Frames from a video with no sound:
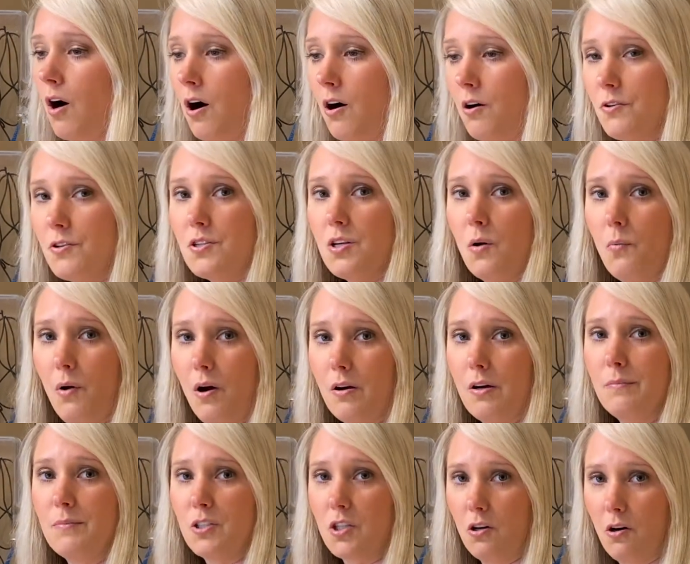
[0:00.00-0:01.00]
also
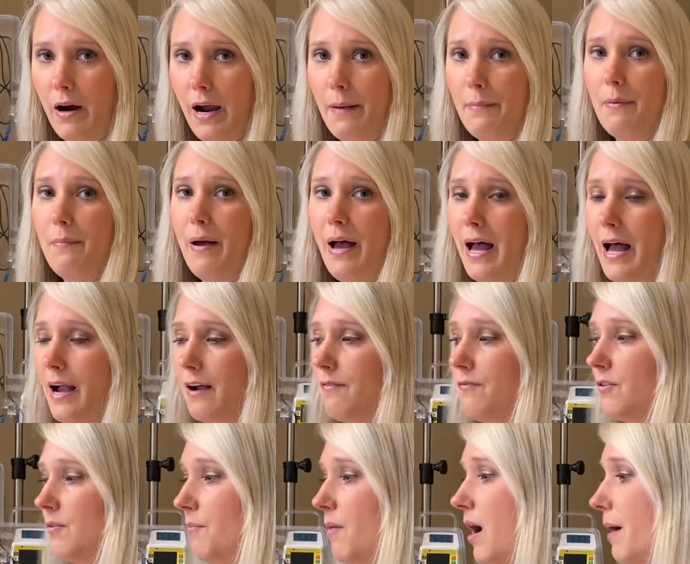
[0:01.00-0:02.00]
welcome to grab a bag
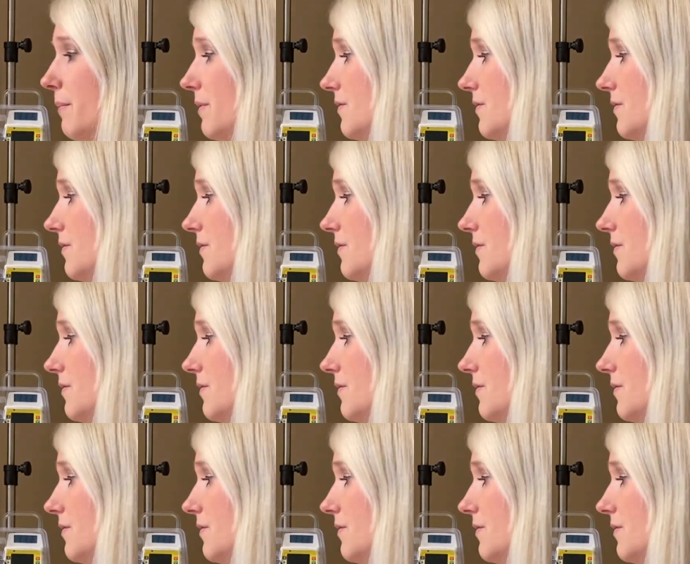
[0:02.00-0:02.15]
for mom